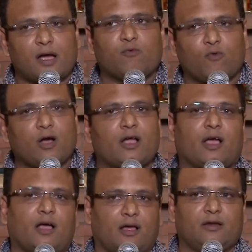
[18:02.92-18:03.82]
Work
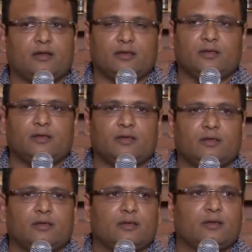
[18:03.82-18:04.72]
hard.
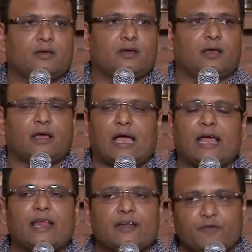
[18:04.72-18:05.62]

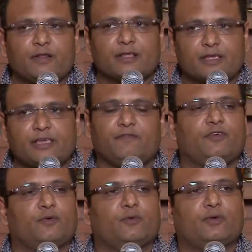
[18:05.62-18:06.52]
And it will give
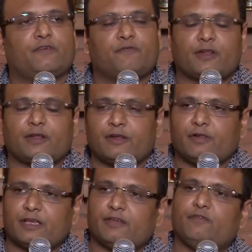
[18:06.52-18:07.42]
you, it will
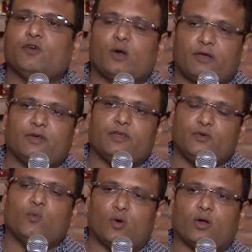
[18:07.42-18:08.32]
give you whatever you
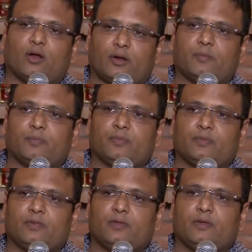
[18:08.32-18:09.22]
want.
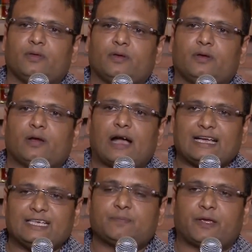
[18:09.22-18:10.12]

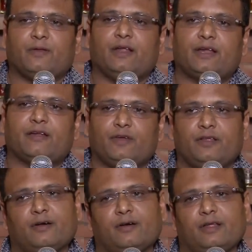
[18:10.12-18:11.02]
I speculated very
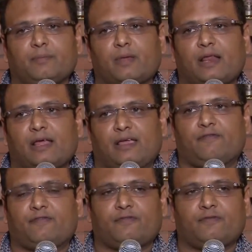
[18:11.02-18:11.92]
early in my life,
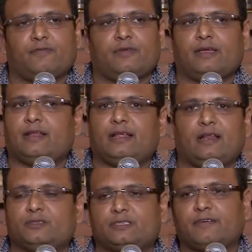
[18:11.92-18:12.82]
and I
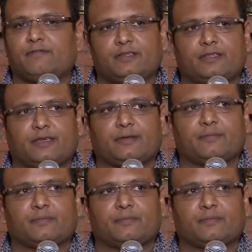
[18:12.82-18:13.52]
lost everything